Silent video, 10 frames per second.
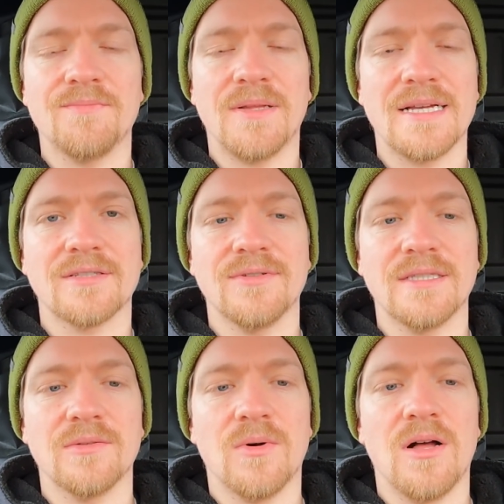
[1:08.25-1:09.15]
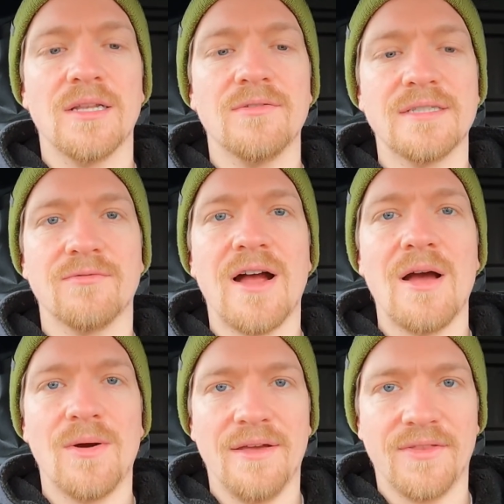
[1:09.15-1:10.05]
a plaster into a wall, and there is a
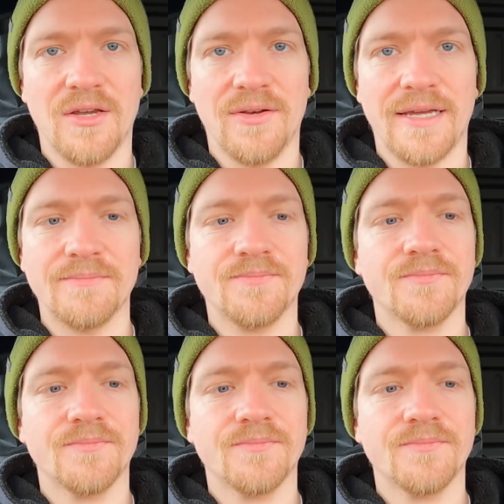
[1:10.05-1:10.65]
right way of doing it.